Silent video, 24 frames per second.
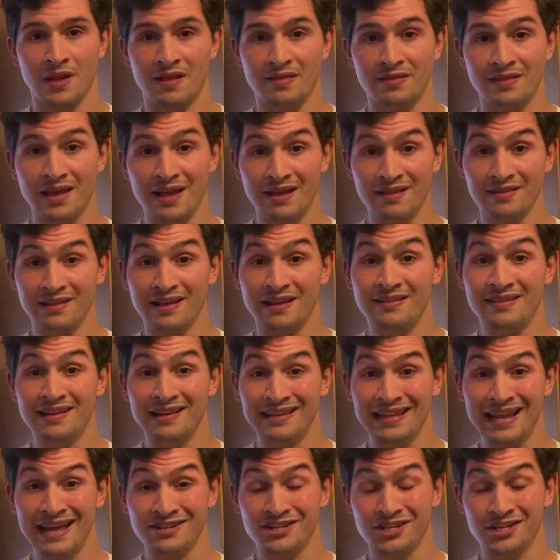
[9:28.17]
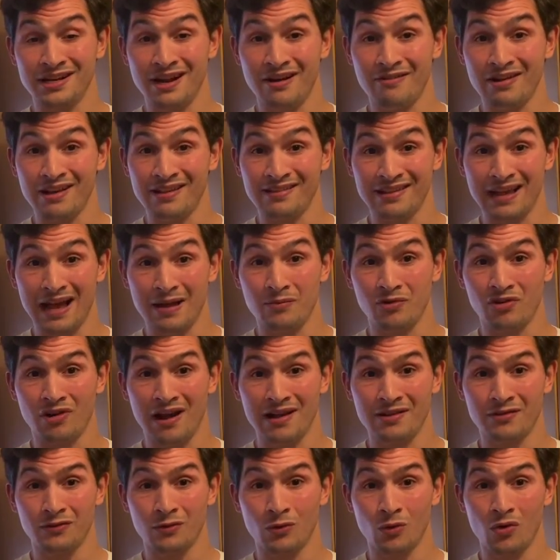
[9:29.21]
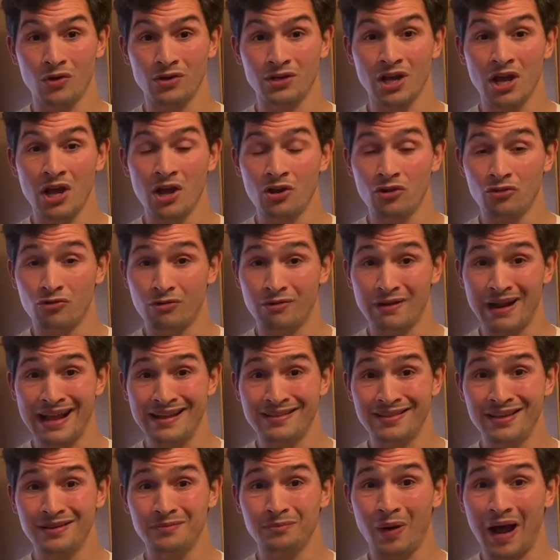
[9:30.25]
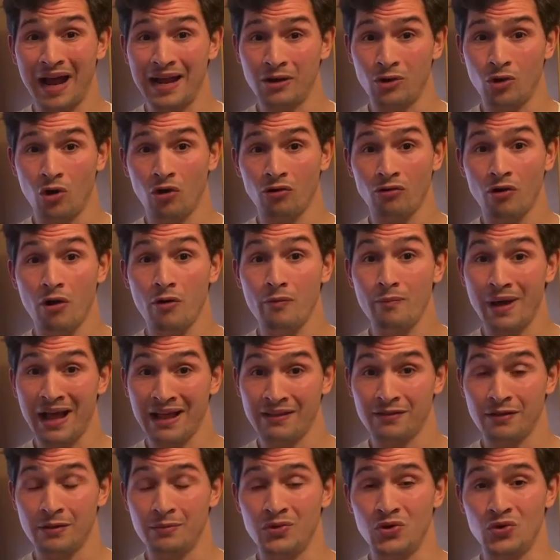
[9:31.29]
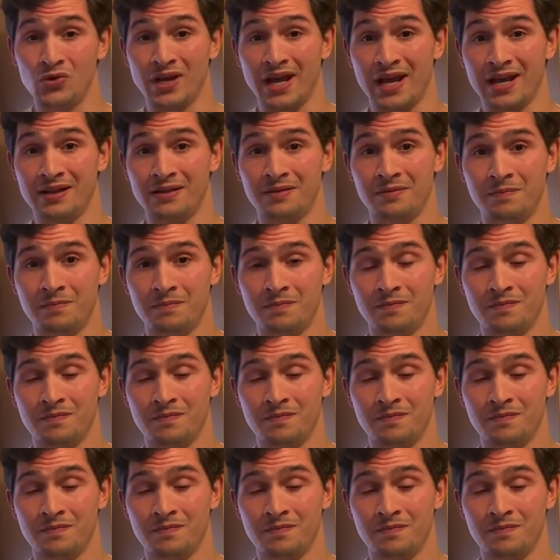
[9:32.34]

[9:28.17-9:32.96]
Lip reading: This is a legendary samurai sword created by Goro Masamune.